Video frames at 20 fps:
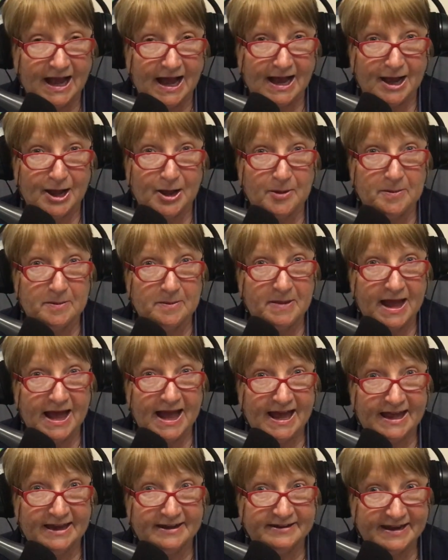
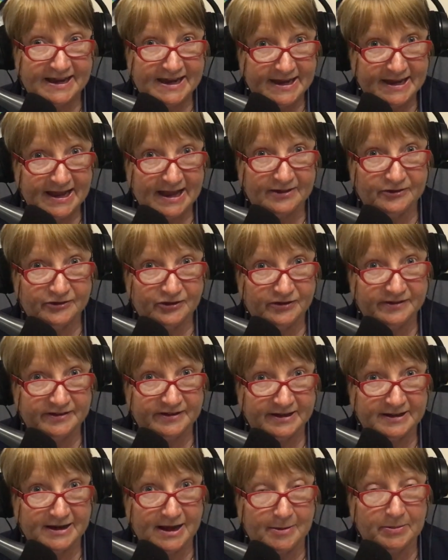And he has
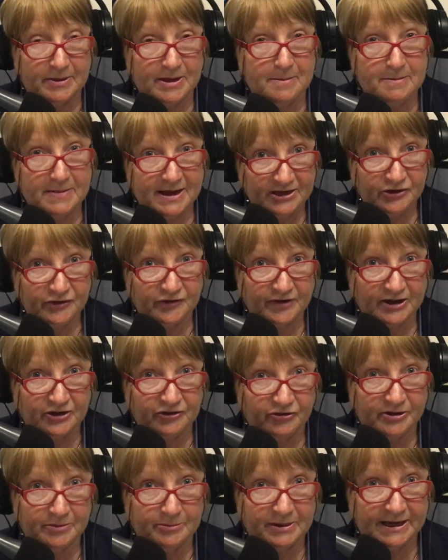set up a
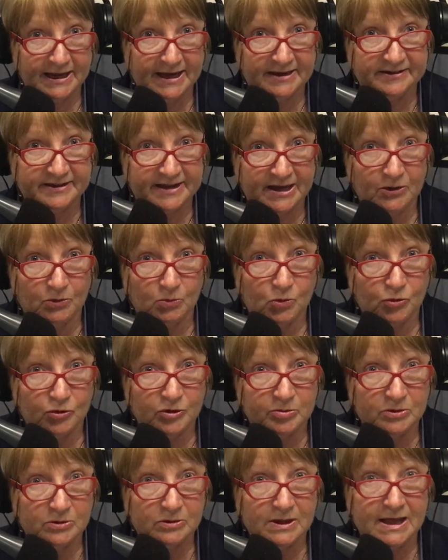manufacturing plant down at
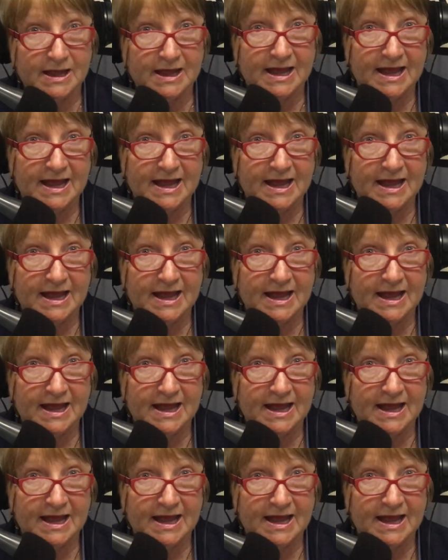Warrnambool,